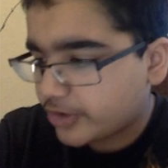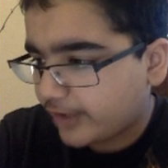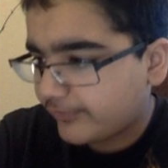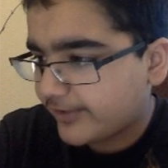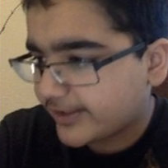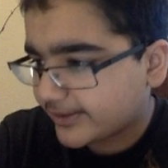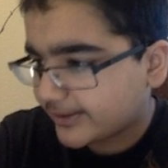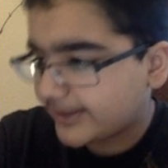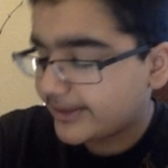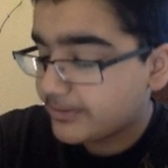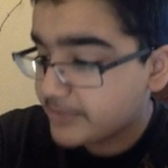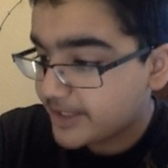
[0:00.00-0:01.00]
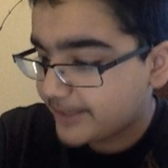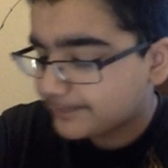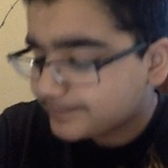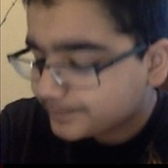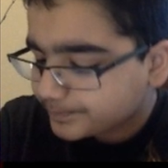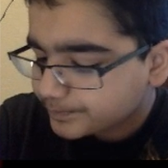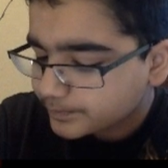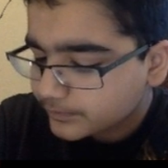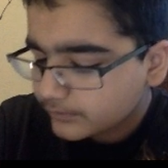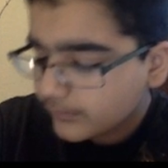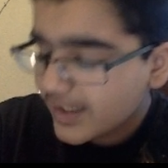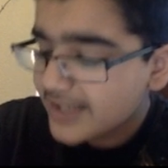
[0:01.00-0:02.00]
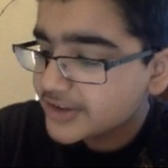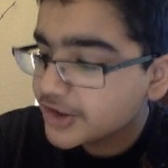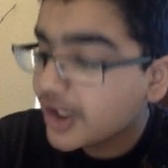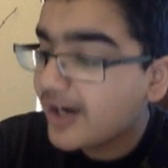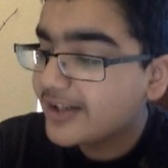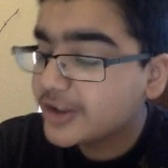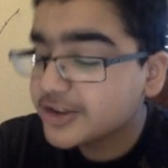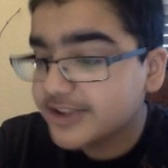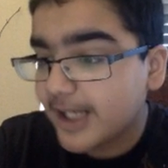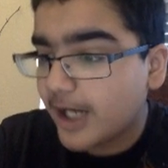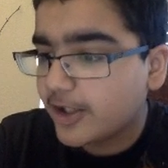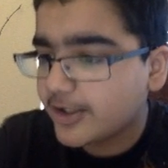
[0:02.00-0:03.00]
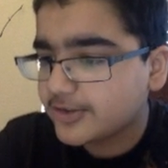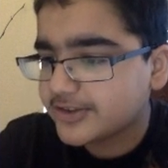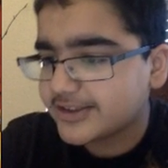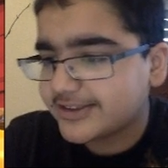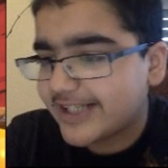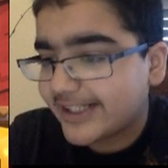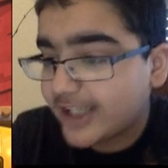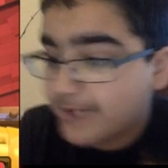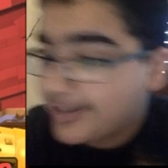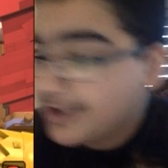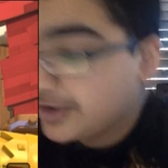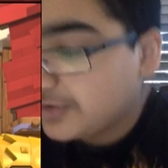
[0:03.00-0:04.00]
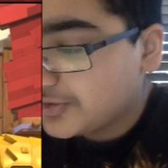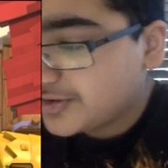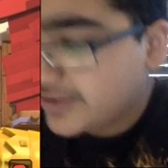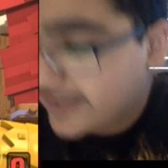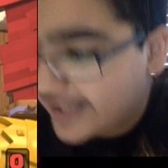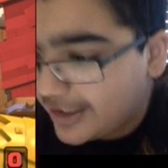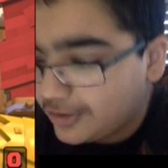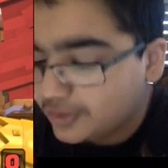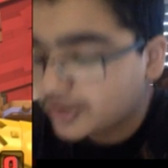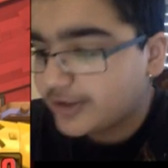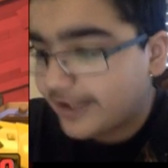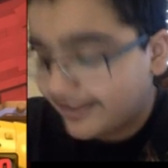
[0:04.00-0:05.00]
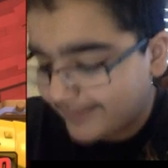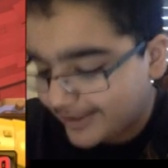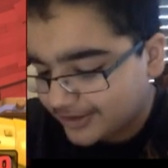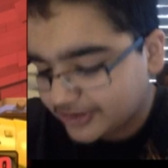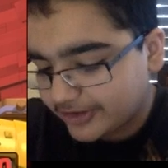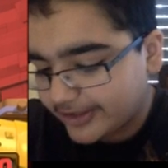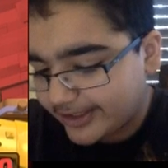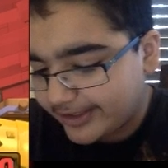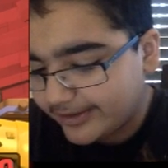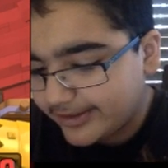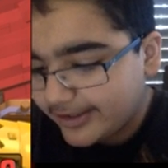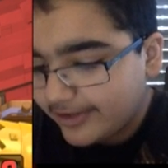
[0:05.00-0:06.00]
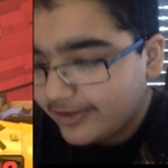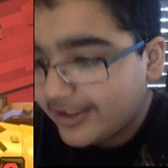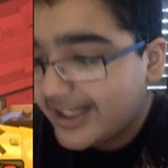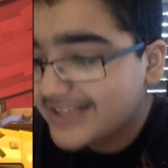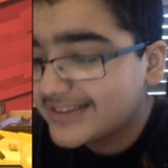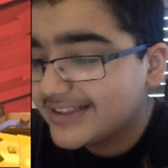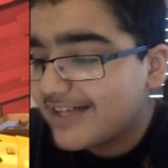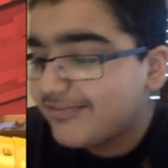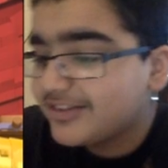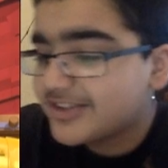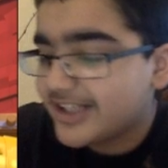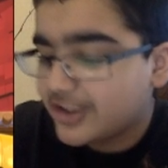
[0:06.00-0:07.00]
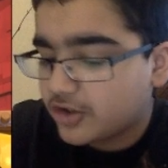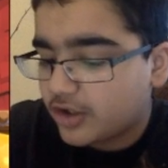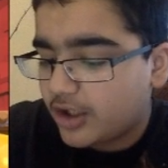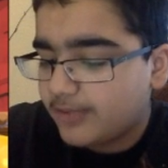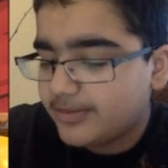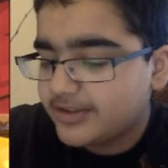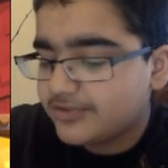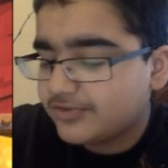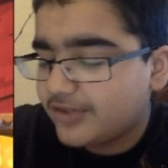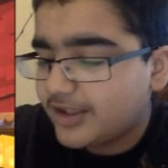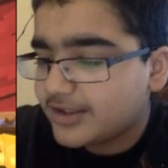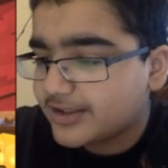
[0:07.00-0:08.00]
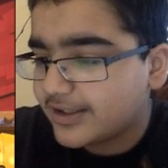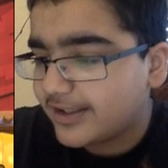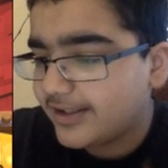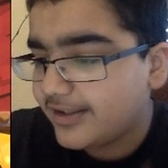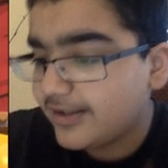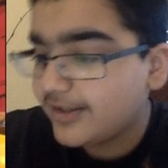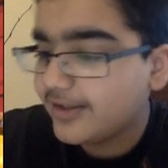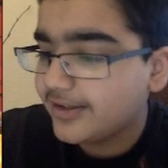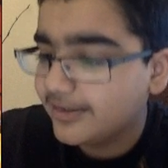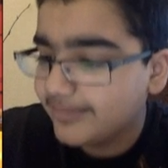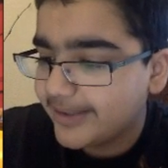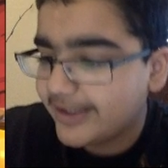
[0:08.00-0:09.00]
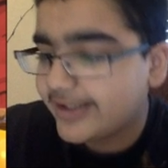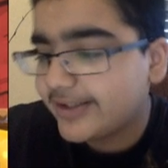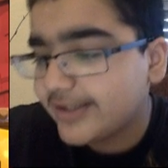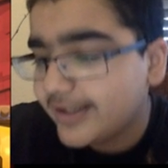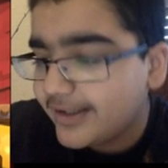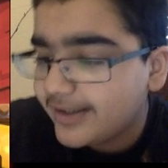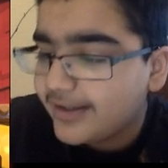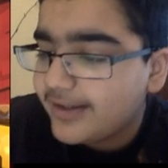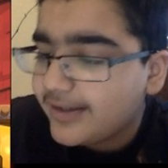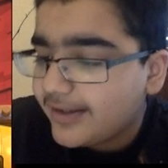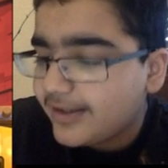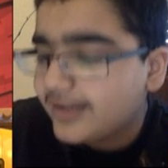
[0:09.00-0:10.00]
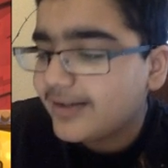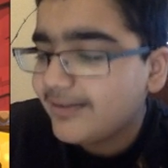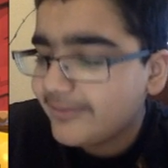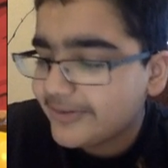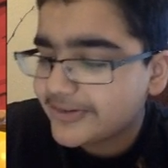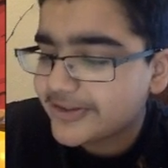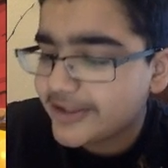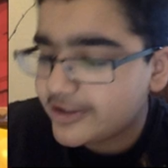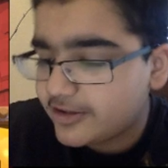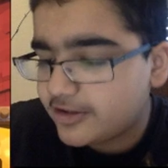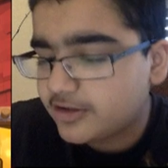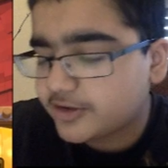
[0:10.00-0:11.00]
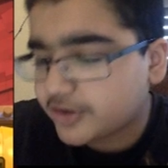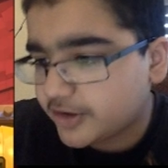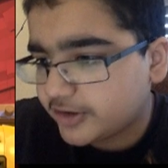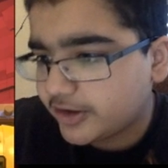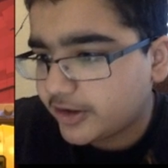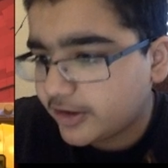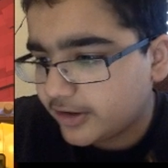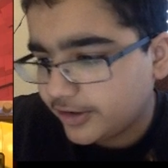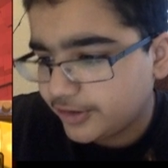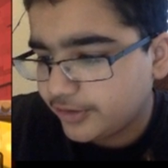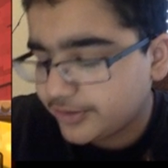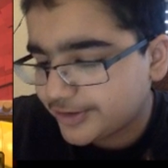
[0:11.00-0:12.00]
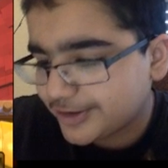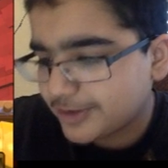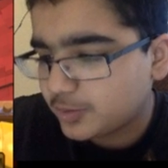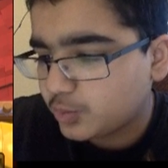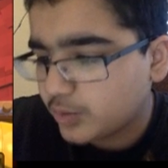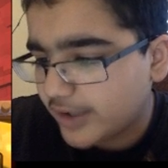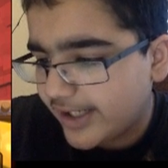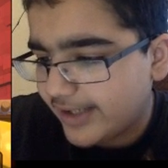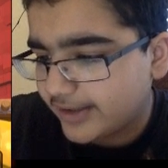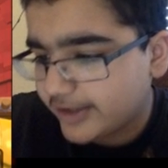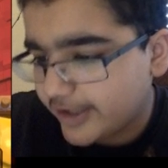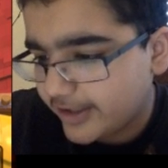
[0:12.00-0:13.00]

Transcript: Trifecta, and the Mini. So you'll see how I use this deck. Now I might lose. Okay, I lose on live battles. Okay. He has level 10 comments. What the hell, man? Level 10 archers are going to do some work.